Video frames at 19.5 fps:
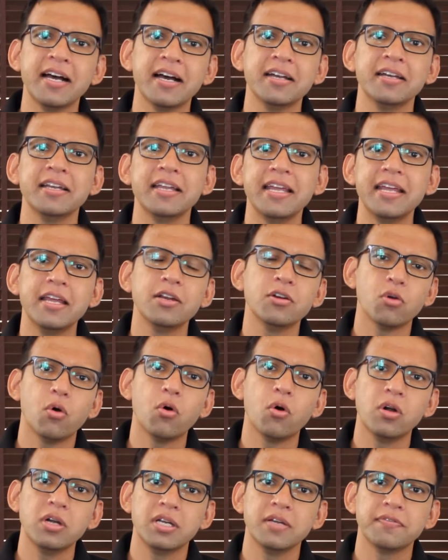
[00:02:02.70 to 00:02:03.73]
and done
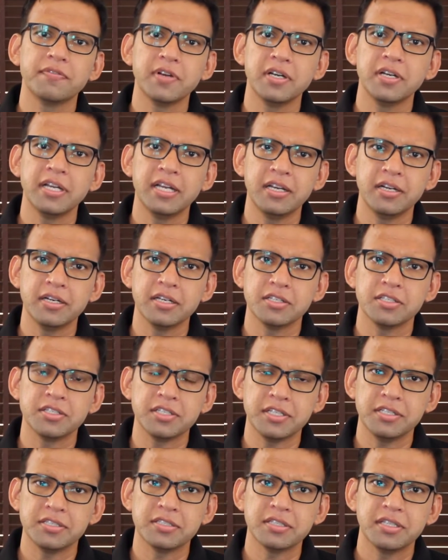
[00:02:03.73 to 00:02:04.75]
in all different
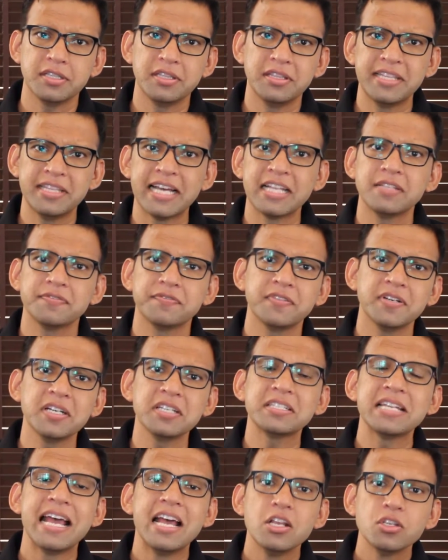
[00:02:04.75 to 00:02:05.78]
industries. That's
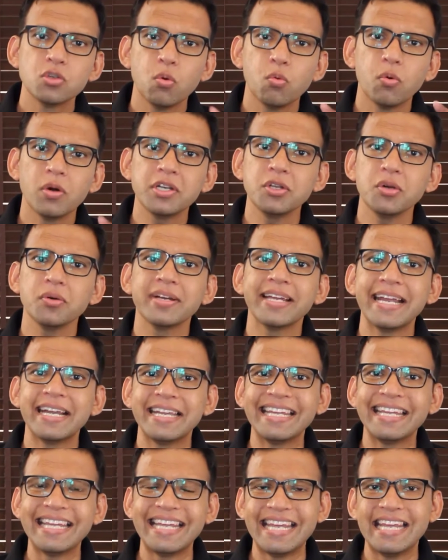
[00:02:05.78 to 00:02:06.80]
first. So what you're
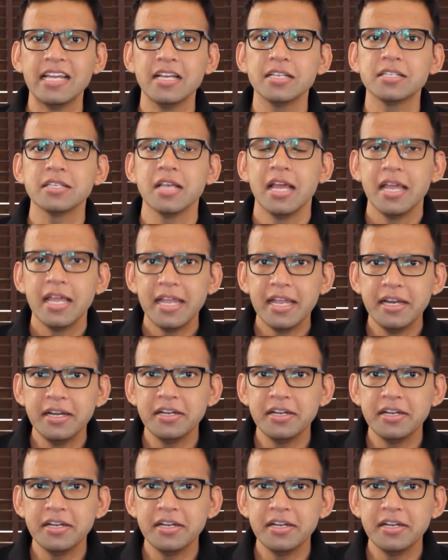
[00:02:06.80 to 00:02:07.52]
getting is